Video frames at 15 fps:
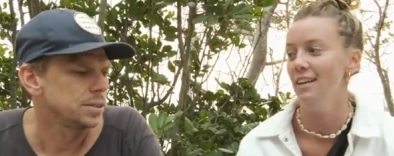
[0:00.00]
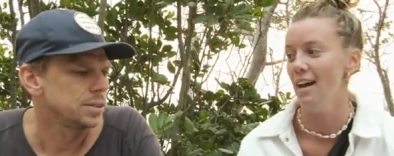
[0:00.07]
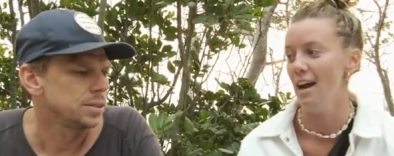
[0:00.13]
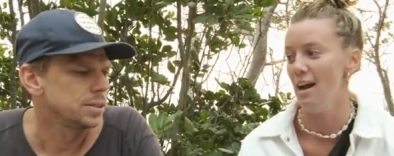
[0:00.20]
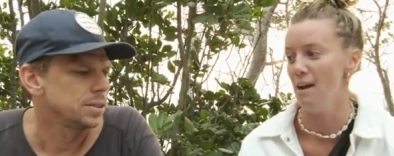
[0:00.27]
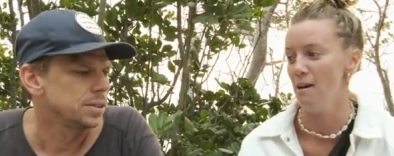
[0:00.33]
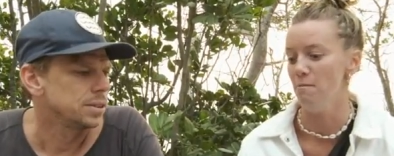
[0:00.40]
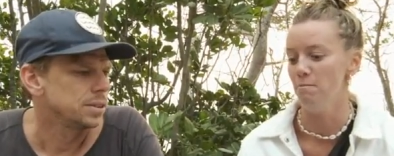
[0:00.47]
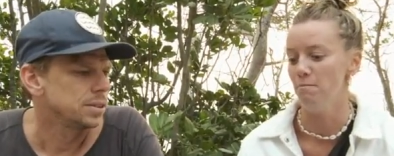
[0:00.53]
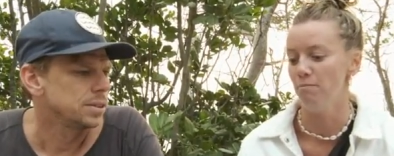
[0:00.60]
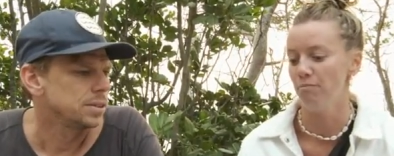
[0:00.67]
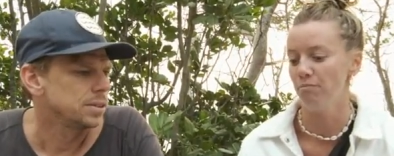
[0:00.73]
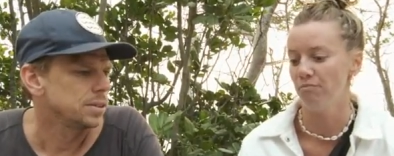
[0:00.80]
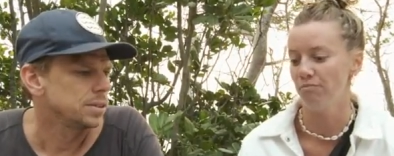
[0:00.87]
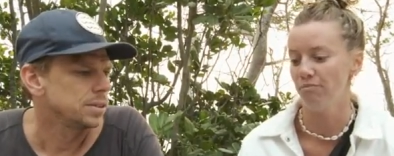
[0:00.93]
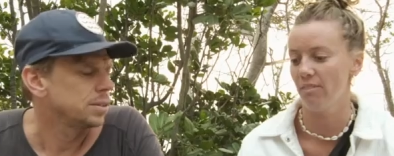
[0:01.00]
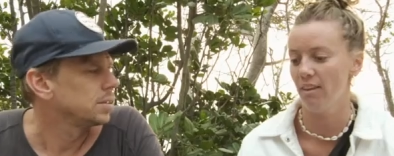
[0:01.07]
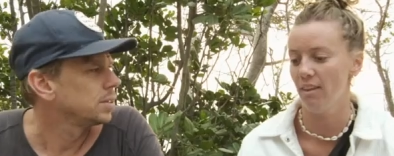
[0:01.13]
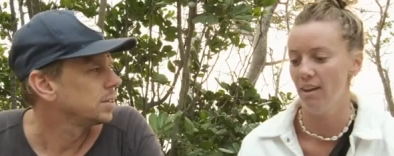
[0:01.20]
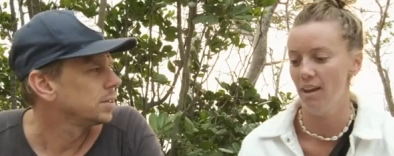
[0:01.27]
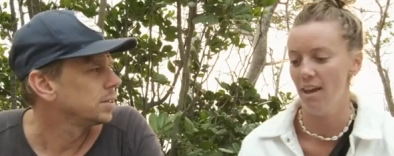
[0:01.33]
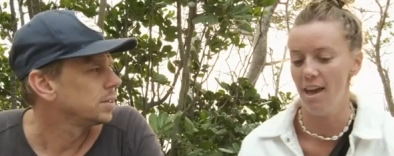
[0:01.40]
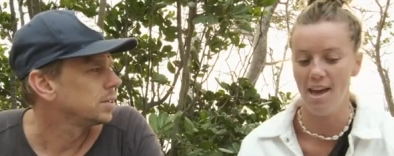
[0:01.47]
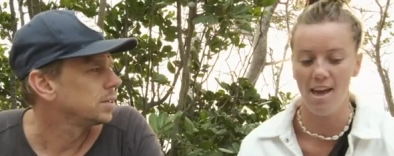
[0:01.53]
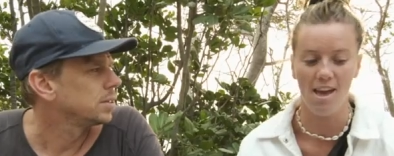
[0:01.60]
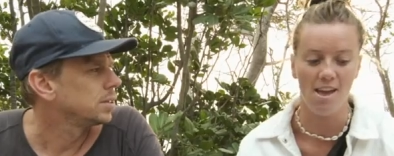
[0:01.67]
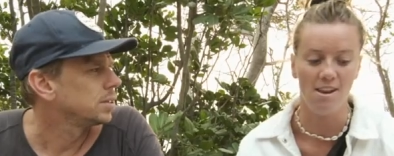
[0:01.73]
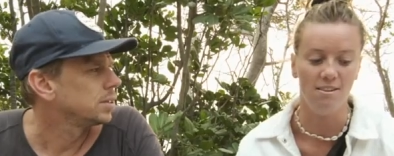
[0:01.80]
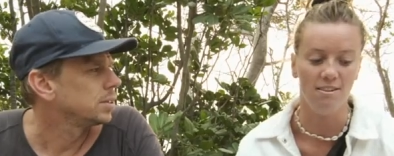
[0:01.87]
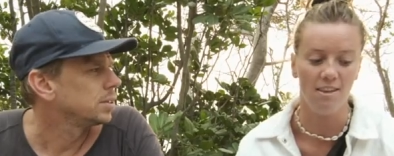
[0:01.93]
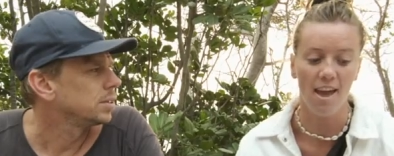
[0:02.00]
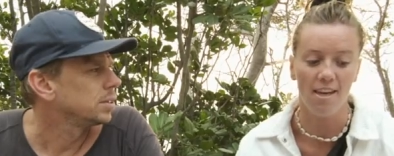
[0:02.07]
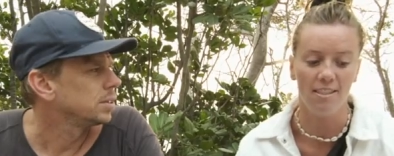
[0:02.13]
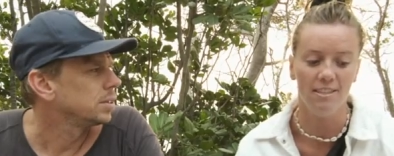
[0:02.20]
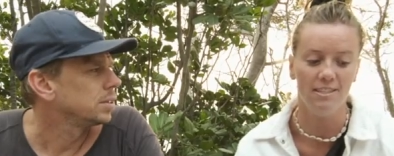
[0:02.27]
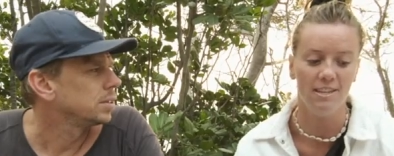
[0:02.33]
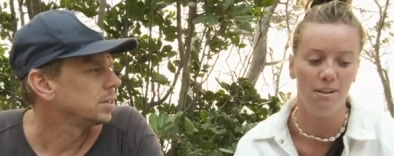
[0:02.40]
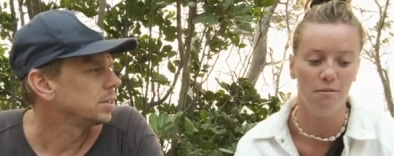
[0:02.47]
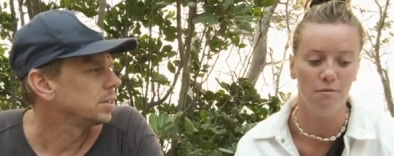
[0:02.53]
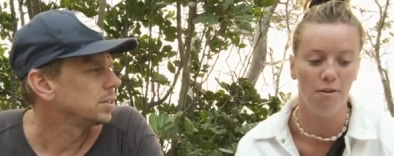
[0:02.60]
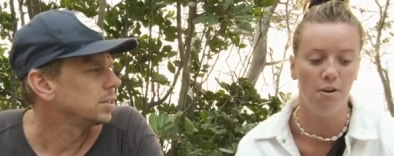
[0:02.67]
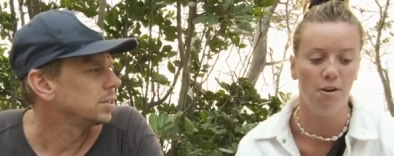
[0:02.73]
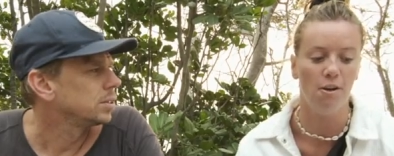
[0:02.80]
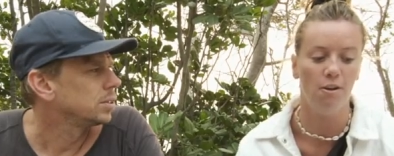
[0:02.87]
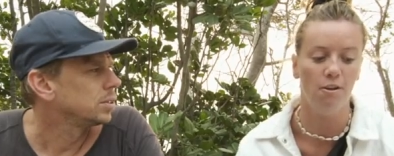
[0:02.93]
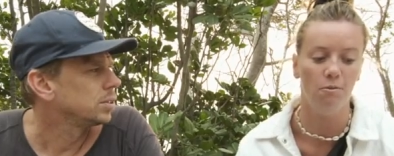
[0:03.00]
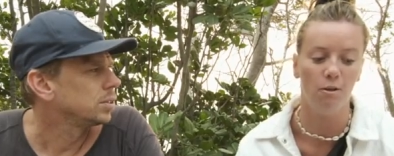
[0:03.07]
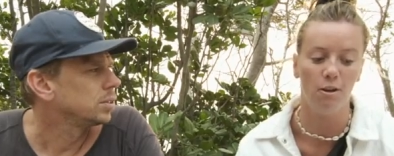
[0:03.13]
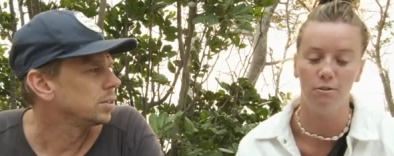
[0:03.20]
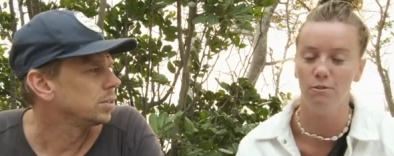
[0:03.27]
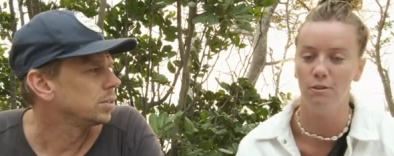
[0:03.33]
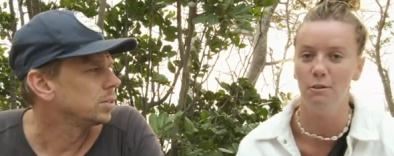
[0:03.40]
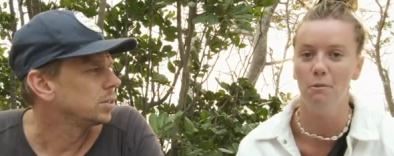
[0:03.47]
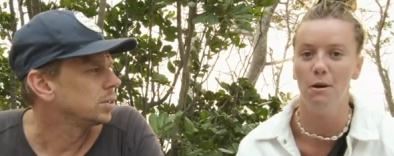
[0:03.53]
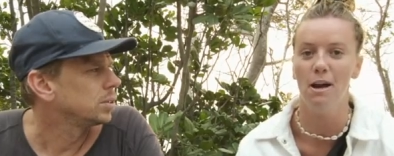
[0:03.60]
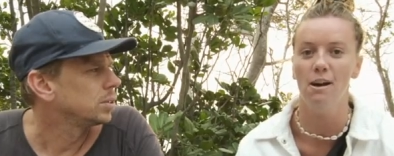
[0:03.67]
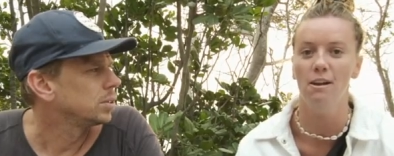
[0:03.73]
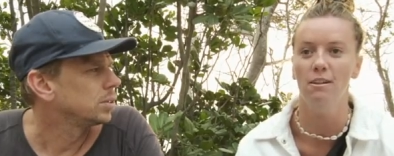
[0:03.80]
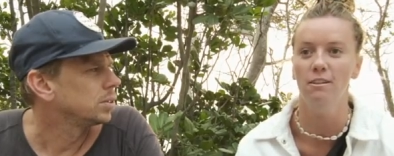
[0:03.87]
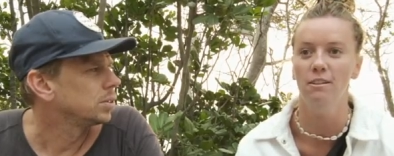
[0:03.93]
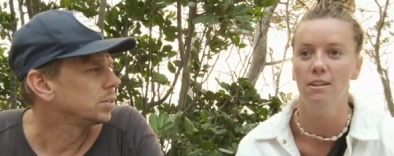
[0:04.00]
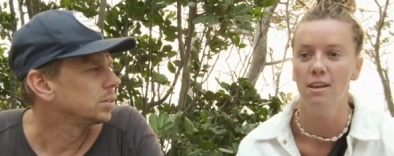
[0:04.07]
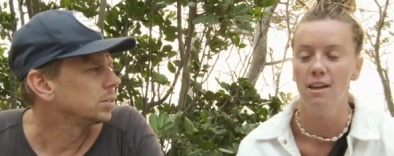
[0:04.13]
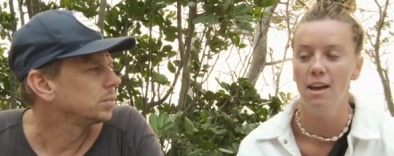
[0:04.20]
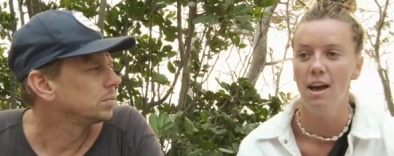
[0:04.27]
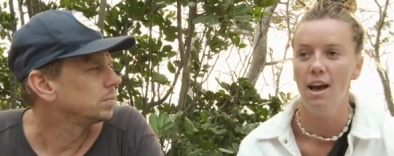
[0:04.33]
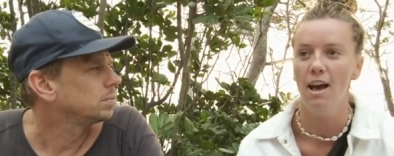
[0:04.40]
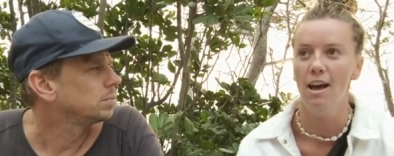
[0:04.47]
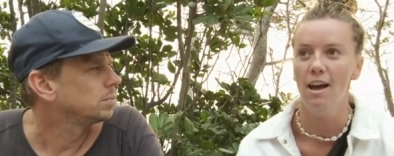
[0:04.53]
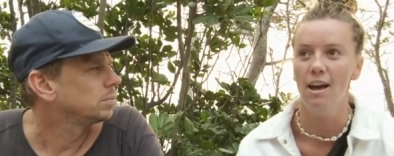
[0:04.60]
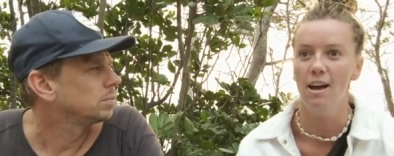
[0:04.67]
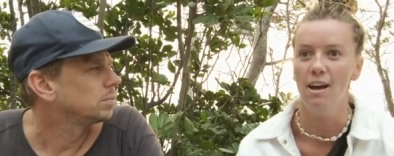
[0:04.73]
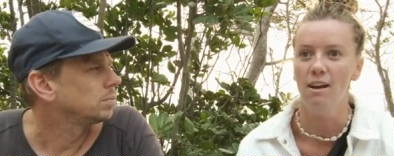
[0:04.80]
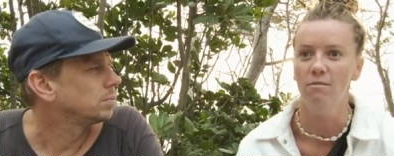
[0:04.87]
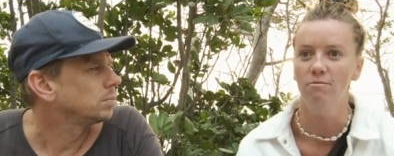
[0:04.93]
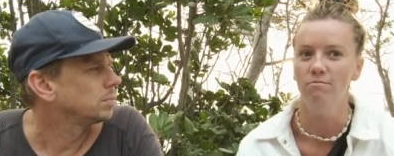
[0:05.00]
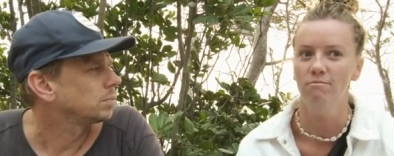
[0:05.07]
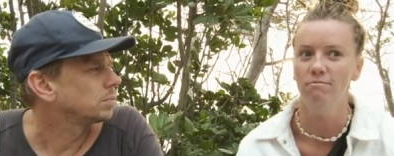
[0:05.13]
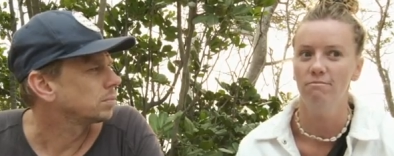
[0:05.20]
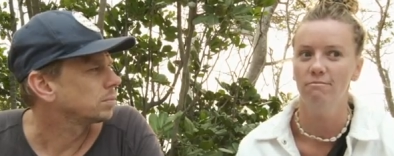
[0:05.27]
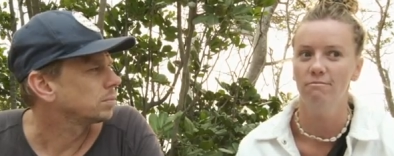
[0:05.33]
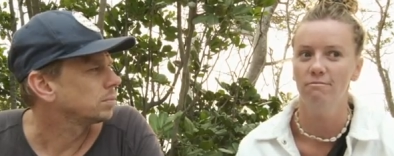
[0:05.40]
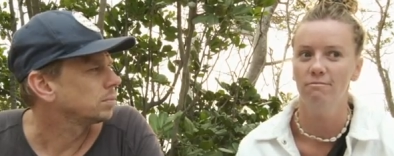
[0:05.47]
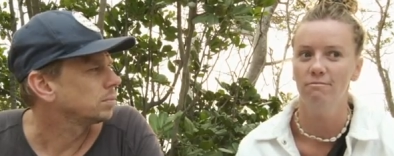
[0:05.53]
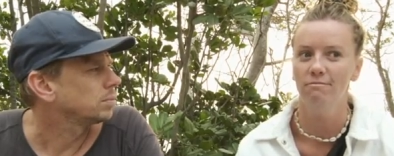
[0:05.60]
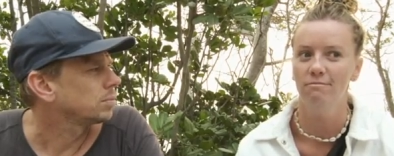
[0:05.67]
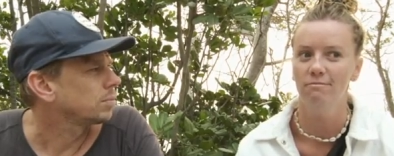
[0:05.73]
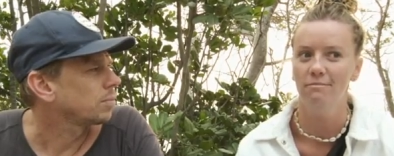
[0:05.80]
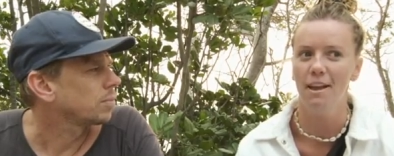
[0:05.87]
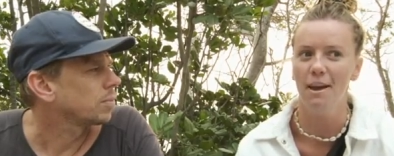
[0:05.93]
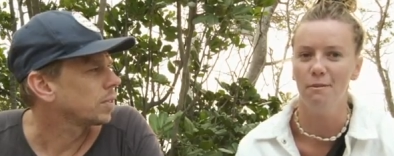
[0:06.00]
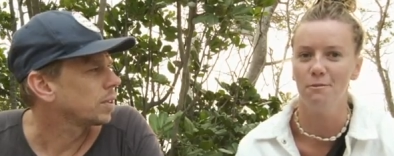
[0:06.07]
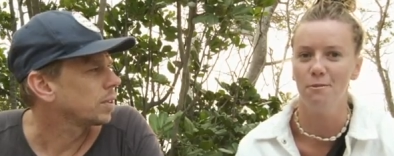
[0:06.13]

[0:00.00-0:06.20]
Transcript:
Speaker 1: Um, and yeah, the telephoto worked really well. Um, yeah, it